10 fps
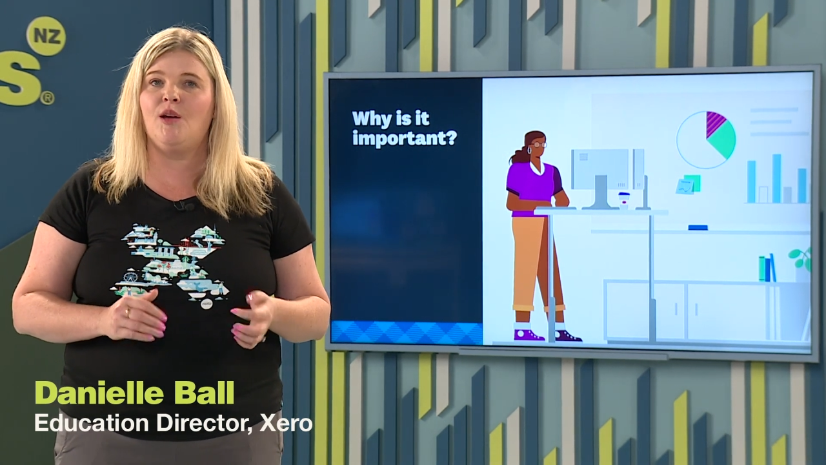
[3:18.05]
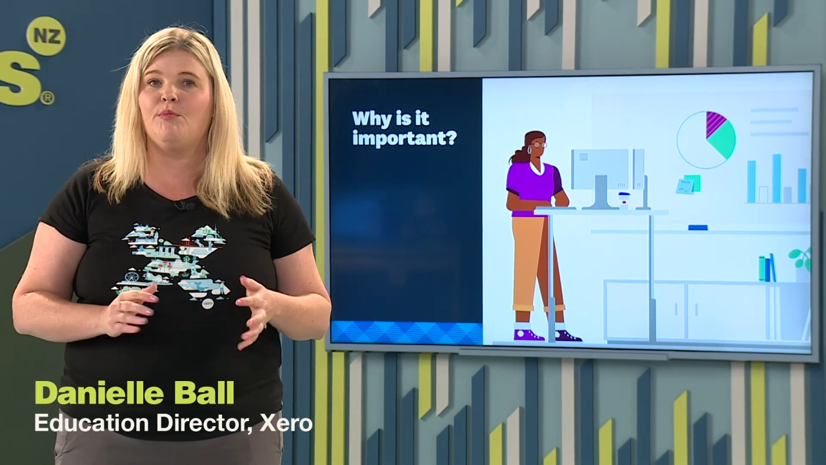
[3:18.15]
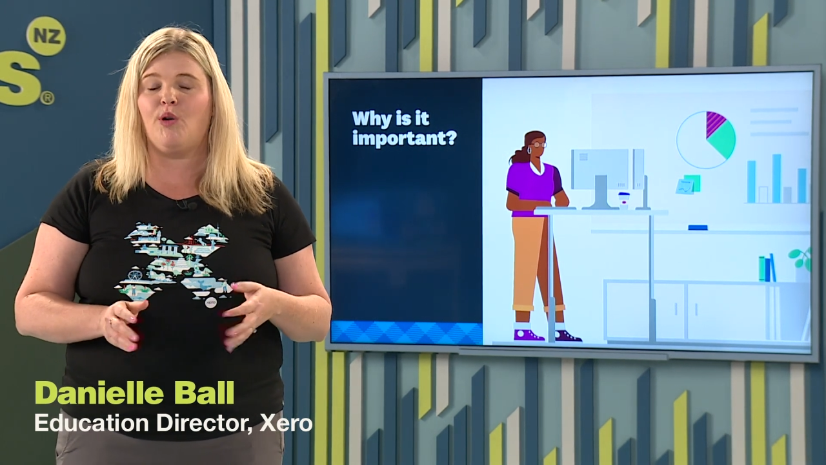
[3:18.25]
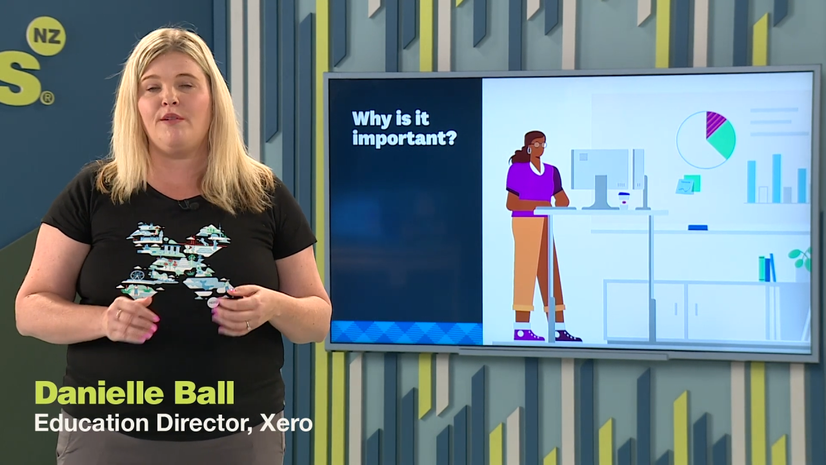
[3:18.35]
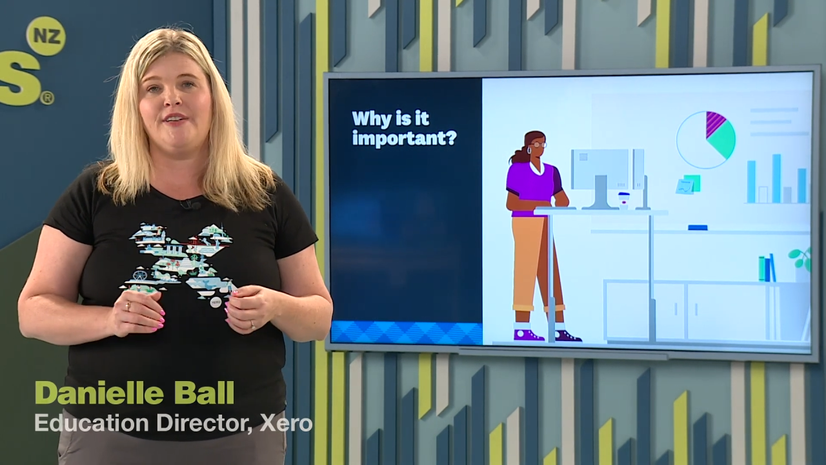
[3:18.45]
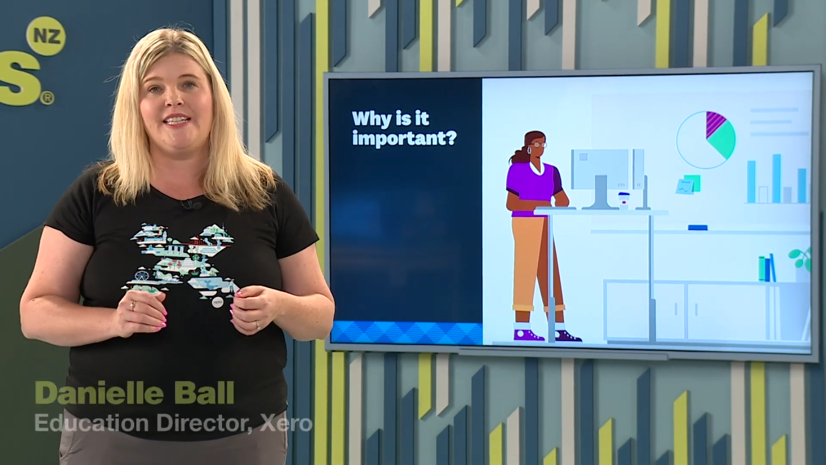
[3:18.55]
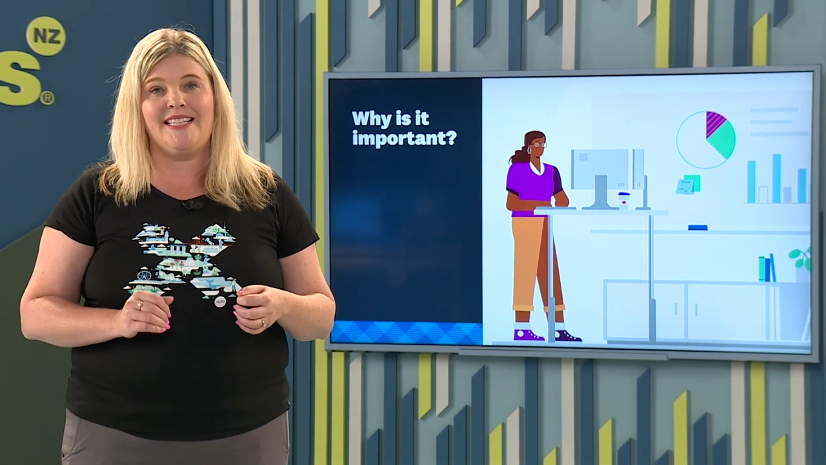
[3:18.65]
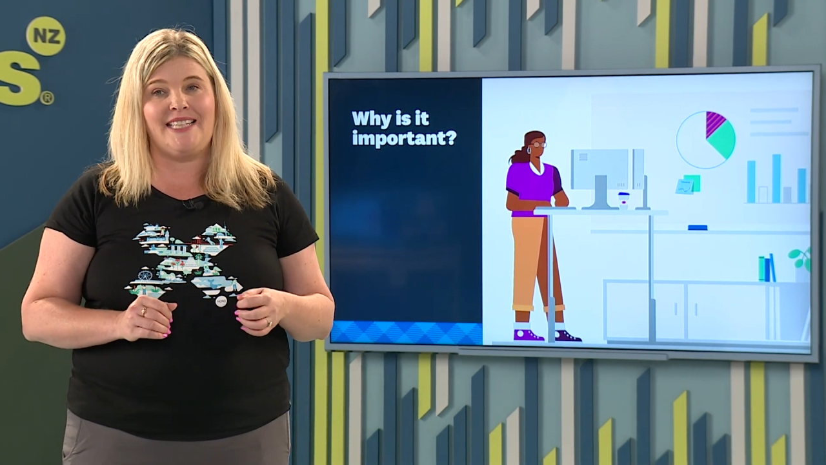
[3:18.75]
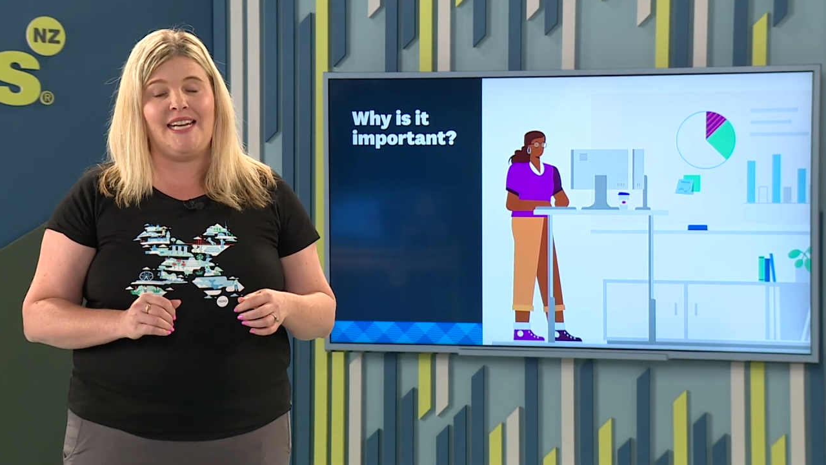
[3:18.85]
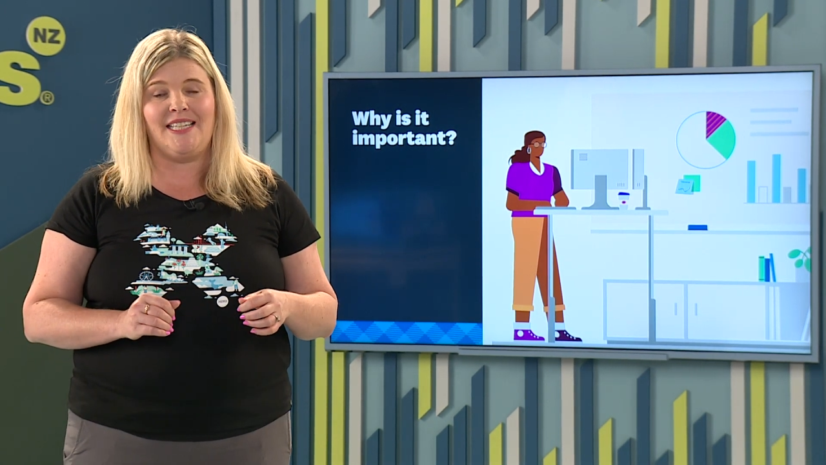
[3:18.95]
profit is
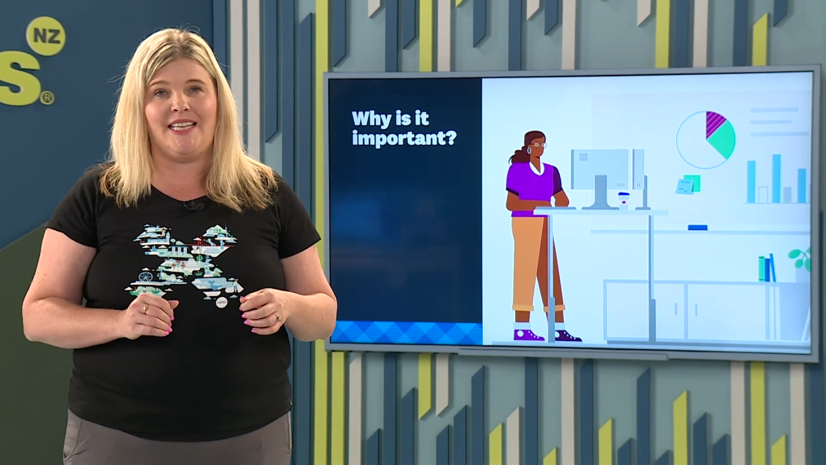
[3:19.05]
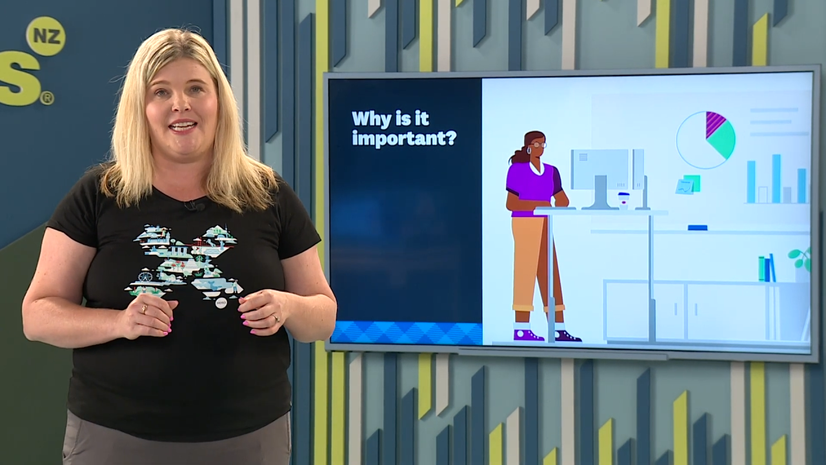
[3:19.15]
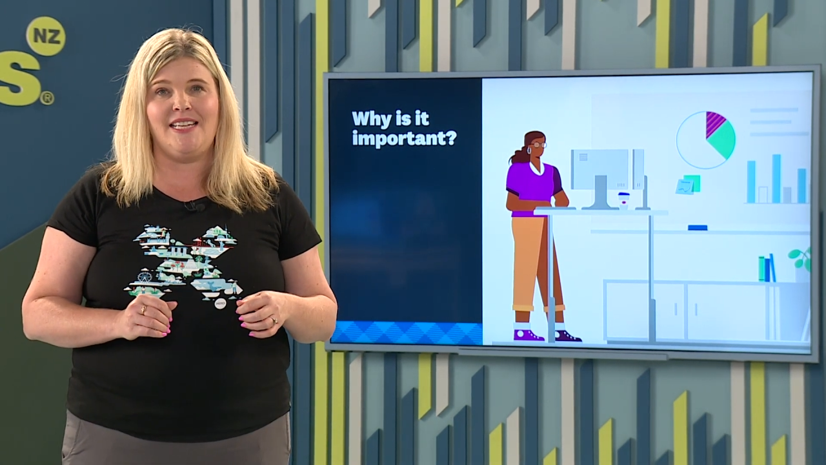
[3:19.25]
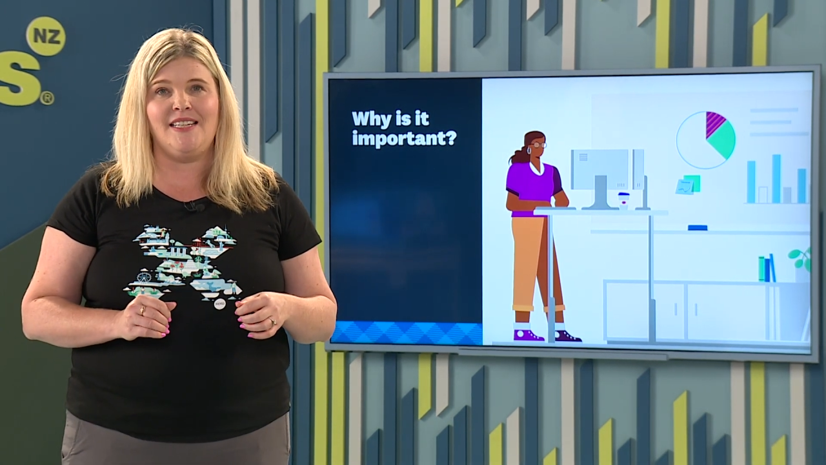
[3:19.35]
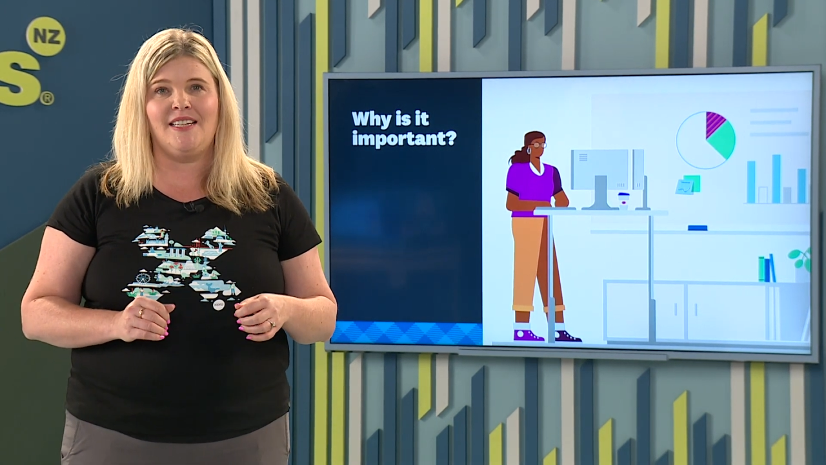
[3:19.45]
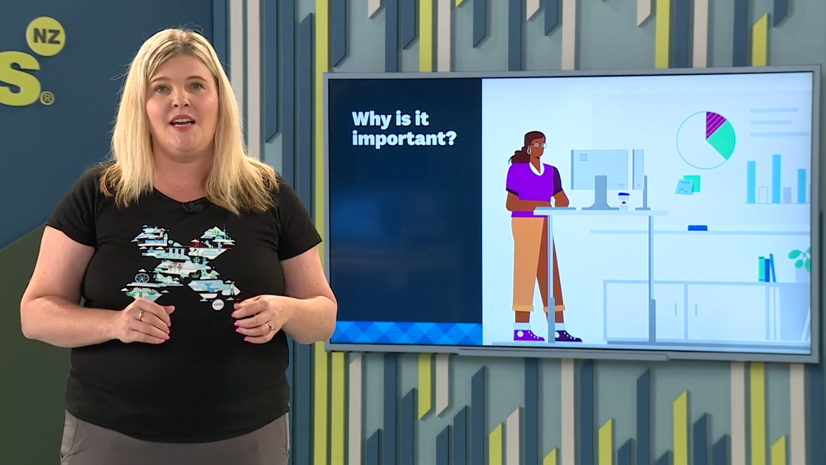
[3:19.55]
sanity,